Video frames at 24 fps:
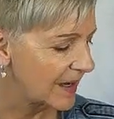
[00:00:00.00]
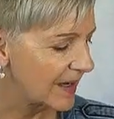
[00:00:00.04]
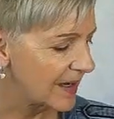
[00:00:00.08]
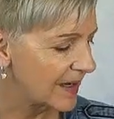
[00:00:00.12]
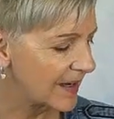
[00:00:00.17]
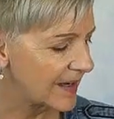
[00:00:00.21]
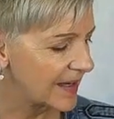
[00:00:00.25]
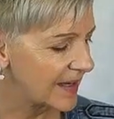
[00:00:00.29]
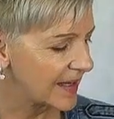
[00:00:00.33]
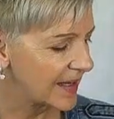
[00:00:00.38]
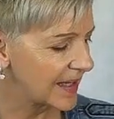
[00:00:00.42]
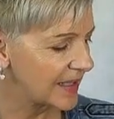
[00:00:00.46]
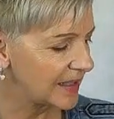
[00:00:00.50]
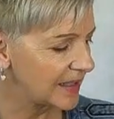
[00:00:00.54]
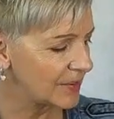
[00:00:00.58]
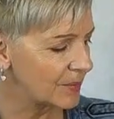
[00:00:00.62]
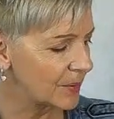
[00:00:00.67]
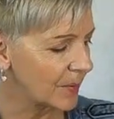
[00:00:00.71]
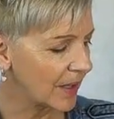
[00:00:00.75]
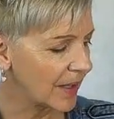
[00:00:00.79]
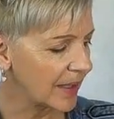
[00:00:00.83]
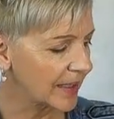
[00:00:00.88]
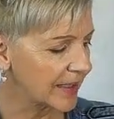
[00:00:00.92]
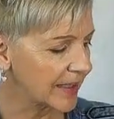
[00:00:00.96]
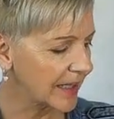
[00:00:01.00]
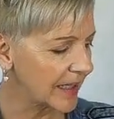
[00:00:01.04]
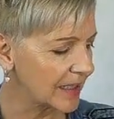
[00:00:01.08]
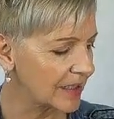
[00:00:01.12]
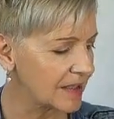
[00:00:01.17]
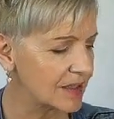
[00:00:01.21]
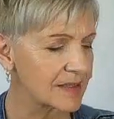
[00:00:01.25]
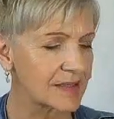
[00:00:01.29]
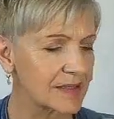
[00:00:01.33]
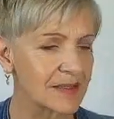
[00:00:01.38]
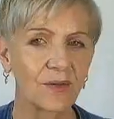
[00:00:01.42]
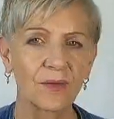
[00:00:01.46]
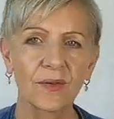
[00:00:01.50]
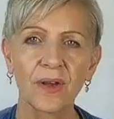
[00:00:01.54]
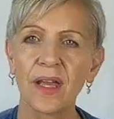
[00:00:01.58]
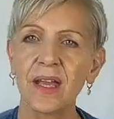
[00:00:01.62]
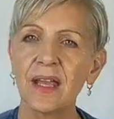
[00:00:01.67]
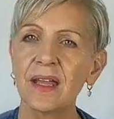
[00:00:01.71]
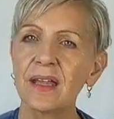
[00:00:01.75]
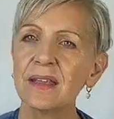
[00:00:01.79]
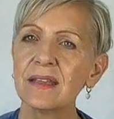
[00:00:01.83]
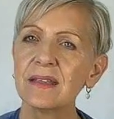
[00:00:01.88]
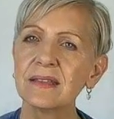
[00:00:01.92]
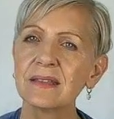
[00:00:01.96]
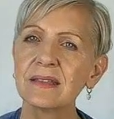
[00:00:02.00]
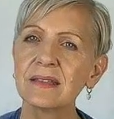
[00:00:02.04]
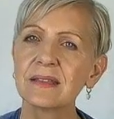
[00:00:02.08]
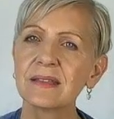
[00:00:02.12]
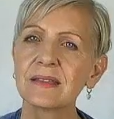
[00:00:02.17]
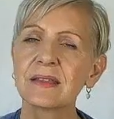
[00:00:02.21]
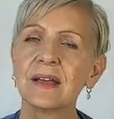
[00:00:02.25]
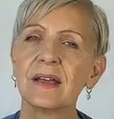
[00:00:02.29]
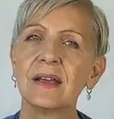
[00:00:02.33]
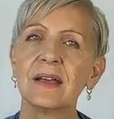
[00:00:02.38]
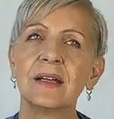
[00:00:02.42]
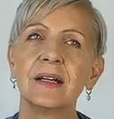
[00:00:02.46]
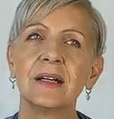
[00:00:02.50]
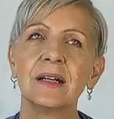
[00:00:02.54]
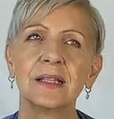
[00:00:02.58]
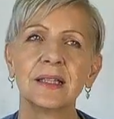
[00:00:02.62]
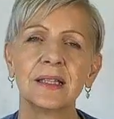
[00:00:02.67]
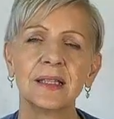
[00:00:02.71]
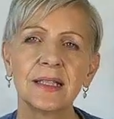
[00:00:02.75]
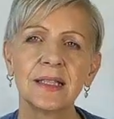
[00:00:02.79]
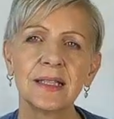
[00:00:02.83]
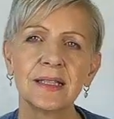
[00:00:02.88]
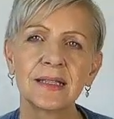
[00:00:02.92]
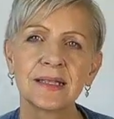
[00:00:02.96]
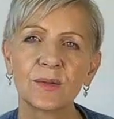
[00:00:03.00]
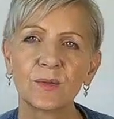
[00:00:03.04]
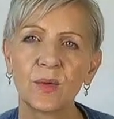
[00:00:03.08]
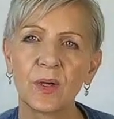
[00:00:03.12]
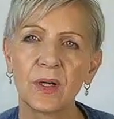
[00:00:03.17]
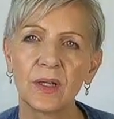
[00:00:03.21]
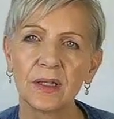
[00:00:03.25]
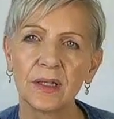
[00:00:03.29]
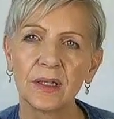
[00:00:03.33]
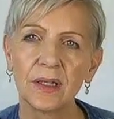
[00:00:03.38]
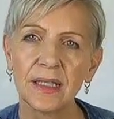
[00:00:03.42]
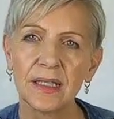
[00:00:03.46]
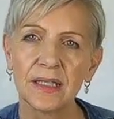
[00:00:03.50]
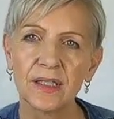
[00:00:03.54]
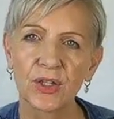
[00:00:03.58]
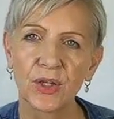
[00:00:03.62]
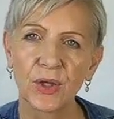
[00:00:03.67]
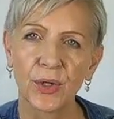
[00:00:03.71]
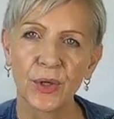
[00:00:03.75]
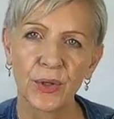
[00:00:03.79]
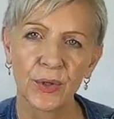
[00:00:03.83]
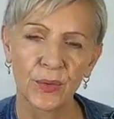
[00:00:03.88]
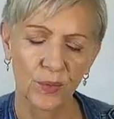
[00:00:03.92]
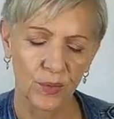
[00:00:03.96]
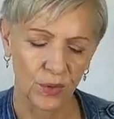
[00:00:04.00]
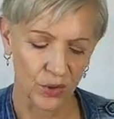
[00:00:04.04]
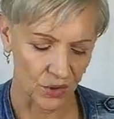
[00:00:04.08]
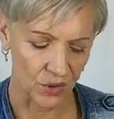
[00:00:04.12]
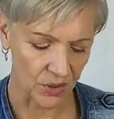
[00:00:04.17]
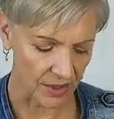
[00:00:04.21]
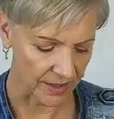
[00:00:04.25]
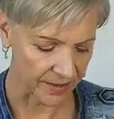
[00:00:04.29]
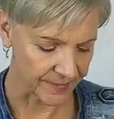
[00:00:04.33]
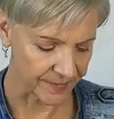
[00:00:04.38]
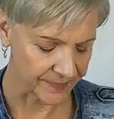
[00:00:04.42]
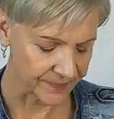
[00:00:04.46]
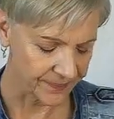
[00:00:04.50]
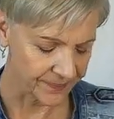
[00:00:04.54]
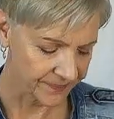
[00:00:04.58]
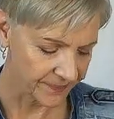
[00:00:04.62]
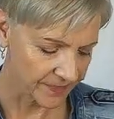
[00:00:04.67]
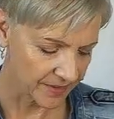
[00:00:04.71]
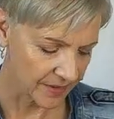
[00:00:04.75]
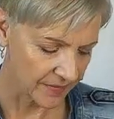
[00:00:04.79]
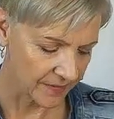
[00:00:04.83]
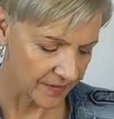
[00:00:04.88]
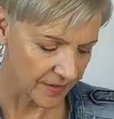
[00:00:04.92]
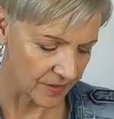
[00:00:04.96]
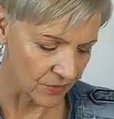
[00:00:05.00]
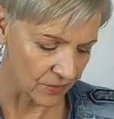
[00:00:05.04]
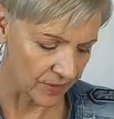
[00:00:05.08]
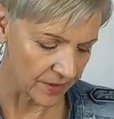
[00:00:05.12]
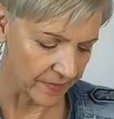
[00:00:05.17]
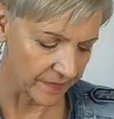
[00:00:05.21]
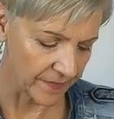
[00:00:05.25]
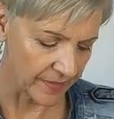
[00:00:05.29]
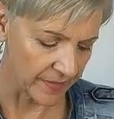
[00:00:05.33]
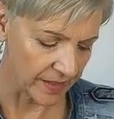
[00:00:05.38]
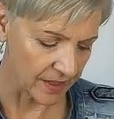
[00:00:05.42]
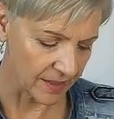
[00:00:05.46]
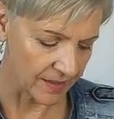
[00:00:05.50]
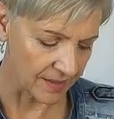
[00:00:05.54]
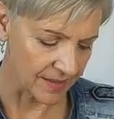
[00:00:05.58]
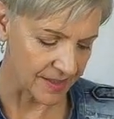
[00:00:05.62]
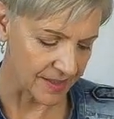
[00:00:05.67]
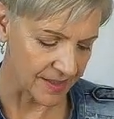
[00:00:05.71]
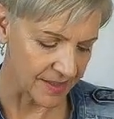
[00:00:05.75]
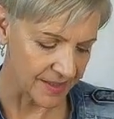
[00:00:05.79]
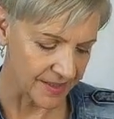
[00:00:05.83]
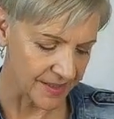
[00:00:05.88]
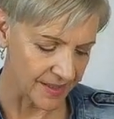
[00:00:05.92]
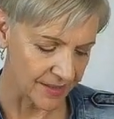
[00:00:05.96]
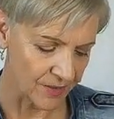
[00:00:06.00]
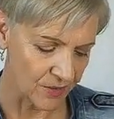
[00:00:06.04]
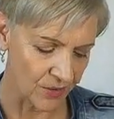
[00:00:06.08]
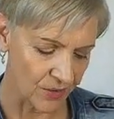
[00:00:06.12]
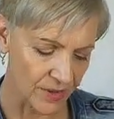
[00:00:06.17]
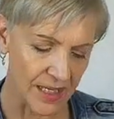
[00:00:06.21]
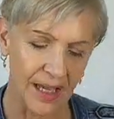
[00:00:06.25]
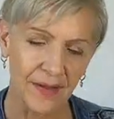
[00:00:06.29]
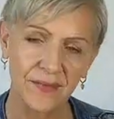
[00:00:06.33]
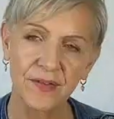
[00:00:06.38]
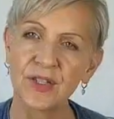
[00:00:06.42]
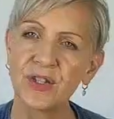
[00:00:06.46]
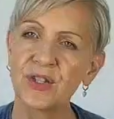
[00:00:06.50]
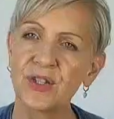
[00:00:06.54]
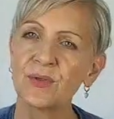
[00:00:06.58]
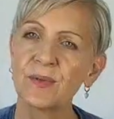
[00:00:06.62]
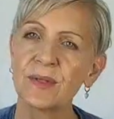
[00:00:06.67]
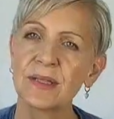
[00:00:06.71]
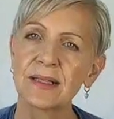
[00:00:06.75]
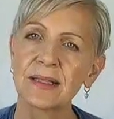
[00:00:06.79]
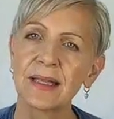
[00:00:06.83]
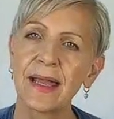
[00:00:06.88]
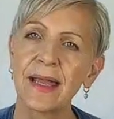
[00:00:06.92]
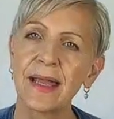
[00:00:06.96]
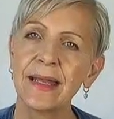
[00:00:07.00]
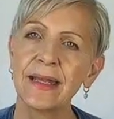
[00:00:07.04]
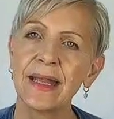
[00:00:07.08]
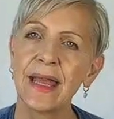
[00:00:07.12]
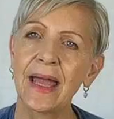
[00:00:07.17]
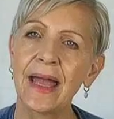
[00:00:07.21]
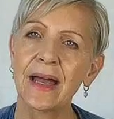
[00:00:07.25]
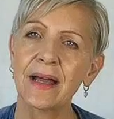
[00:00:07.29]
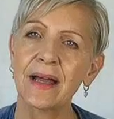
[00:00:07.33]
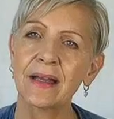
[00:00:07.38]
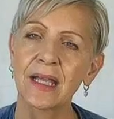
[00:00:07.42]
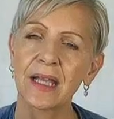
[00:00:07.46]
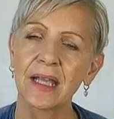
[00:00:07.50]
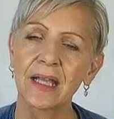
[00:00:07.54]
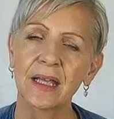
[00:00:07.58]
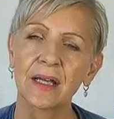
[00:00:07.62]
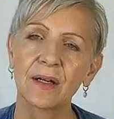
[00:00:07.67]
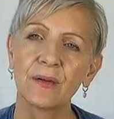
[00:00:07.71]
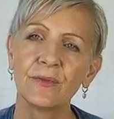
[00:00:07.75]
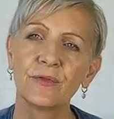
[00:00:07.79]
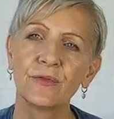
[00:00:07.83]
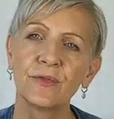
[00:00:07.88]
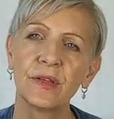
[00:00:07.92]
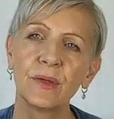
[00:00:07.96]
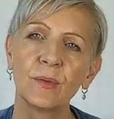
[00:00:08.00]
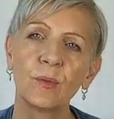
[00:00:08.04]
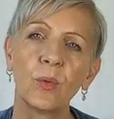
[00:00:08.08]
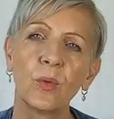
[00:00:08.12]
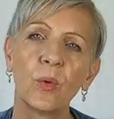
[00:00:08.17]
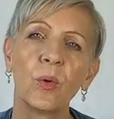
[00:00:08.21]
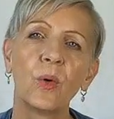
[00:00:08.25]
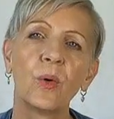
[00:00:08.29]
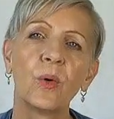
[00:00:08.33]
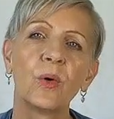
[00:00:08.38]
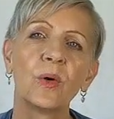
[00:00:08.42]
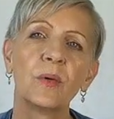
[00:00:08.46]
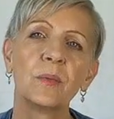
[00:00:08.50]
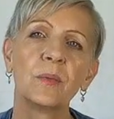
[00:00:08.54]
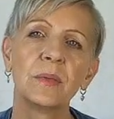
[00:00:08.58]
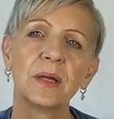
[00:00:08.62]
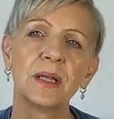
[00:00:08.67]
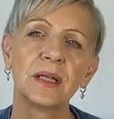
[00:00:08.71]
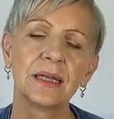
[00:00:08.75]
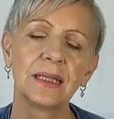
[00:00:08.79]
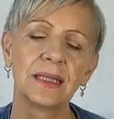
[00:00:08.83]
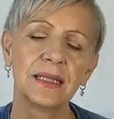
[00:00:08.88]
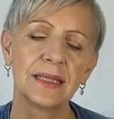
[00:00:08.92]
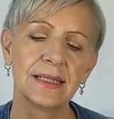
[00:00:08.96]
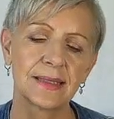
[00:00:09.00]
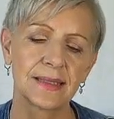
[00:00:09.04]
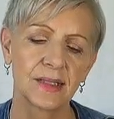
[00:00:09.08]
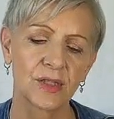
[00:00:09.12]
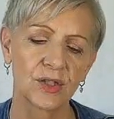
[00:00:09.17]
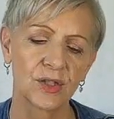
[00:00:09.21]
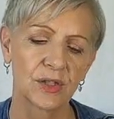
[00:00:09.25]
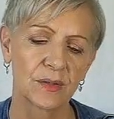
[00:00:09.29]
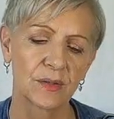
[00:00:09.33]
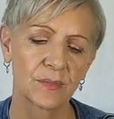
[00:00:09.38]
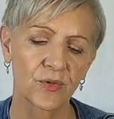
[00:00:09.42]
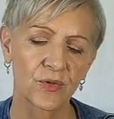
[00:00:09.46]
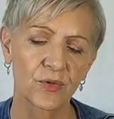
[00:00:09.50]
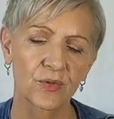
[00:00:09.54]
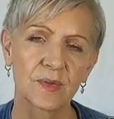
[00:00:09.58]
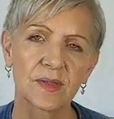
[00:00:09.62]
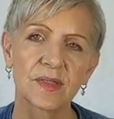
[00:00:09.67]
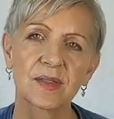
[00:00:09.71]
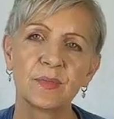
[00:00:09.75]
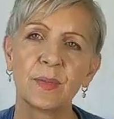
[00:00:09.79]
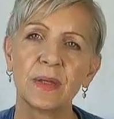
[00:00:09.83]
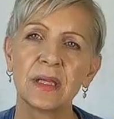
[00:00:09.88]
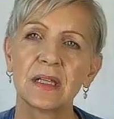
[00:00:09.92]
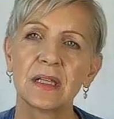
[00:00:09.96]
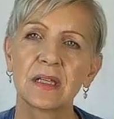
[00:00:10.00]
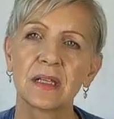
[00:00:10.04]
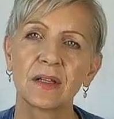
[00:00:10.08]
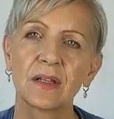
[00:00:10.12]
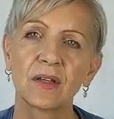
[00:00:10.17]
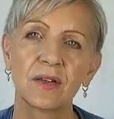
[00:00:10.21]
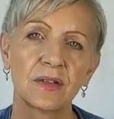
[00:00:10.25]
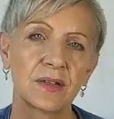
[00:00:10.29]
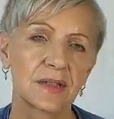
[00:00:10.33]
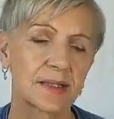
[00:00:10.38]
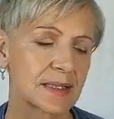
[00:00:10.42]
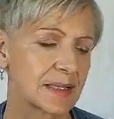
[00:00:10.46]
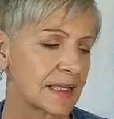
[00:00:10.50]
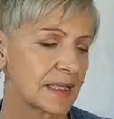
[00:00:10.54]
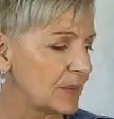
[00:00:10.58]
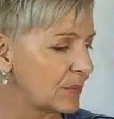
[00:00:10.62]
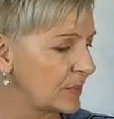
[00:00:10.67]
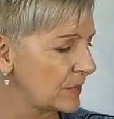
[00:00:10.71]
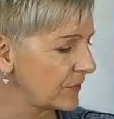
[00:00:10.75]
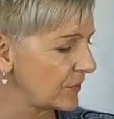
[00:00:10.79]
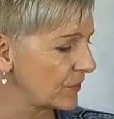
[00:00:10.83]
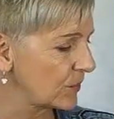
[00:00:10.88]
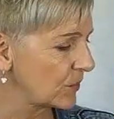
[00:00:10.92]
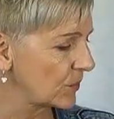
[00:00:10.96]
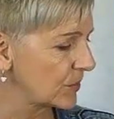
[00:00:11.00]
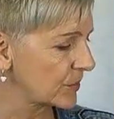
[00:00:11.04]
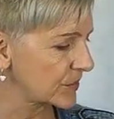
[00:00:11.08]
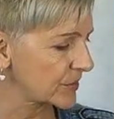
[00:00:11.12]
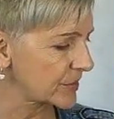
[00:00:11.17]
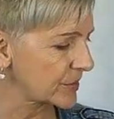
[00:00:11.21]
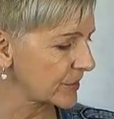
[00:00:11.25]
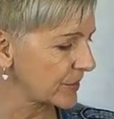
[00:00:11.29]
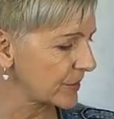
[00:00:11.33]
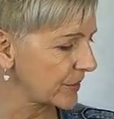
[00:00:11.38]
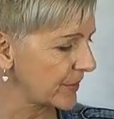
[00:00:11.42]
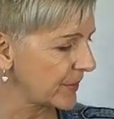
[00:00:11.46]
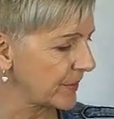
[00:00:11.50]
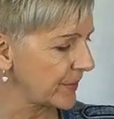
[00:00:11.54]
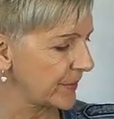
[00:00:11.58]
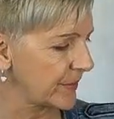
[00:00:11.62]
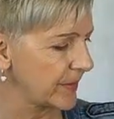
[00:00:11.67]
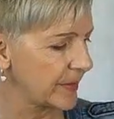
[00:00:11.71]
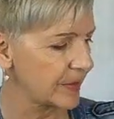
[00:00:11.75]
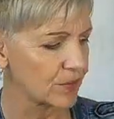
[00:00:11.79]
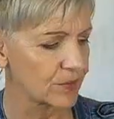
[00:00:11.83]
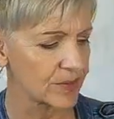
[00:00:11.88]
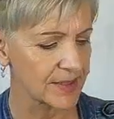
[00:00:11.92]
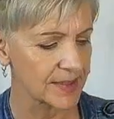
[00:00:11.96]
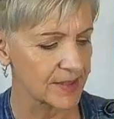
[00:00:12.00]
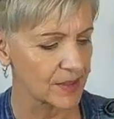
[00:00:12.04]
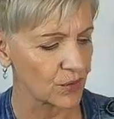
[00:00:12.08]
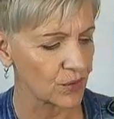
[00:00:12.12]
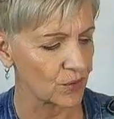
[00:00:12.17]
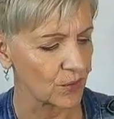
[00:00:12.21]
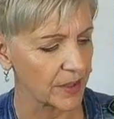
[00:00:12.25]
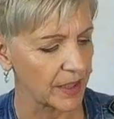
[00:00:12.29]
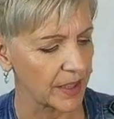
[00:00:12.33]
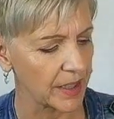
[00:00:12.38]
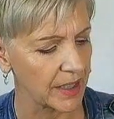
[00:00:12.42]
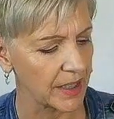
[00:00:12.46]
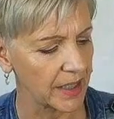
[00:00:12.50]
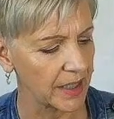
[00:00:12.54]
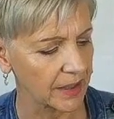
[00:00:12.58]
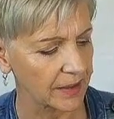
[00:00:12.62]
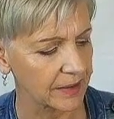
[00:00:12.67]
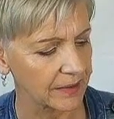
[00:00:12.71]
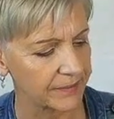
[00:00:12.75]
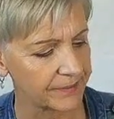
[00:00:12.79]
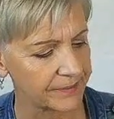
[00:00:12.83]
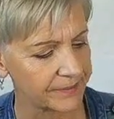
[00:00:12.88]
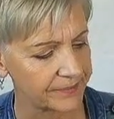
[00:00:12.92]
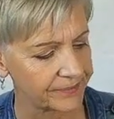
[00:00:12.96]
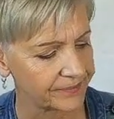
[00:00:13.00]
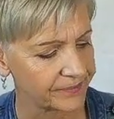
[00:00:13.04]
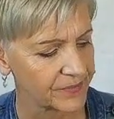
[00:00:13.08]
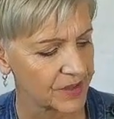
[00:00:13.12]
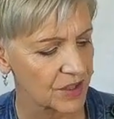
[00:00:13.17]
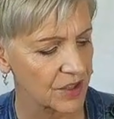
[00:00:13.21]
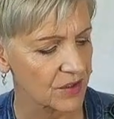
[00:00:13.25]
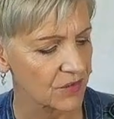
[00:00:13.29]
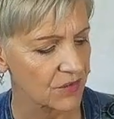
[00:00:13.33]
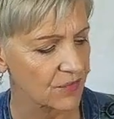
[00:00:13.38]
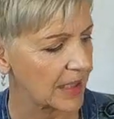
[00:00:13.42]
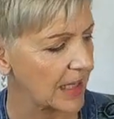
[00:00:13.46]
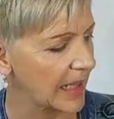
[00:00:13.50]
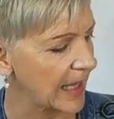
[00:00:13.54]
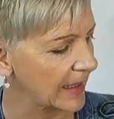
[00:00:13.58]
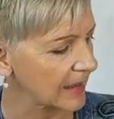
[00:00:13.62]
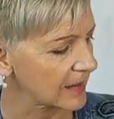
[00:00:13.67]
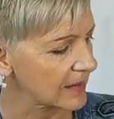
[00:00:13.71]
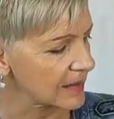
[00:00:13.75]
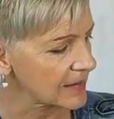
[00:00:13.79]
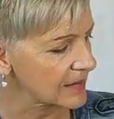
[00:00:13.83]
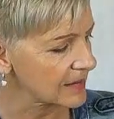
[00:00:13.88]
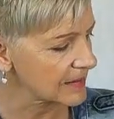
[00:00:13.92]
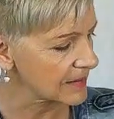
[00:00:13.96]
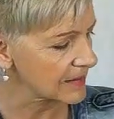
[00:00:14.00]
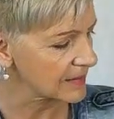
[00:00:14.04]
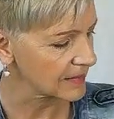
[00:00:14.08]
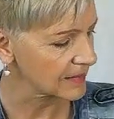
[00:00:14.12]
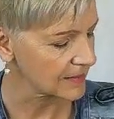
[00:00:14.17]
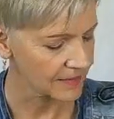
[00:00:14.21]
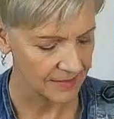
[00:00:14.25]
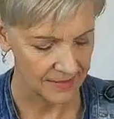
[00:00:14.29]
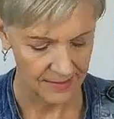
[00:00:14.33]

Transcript: Any by Kenneth Cerez, Lisa Watley, Dakota Walker that are in there. All you have to do is lay down, get comfy, warm, listen to them through a speaker, go to sleep if you want to. It'll still work. Just relax.